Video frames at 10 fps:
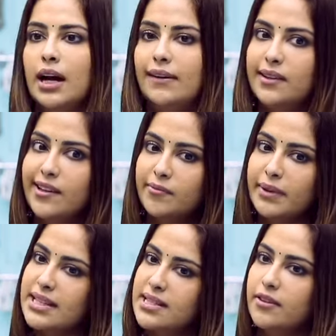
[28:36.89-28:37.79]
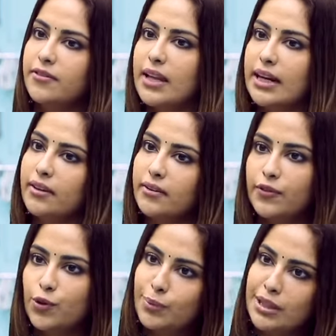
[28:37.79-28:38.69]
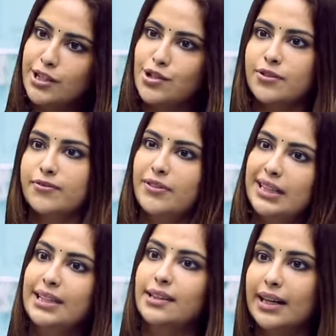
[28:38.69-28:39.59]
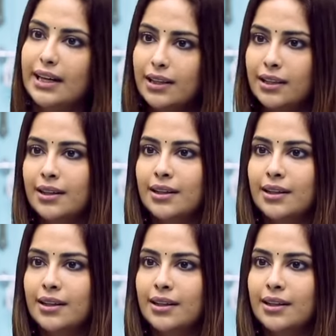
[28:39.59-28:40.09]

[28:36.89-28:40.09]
I will give myself that few minutes of feeling that.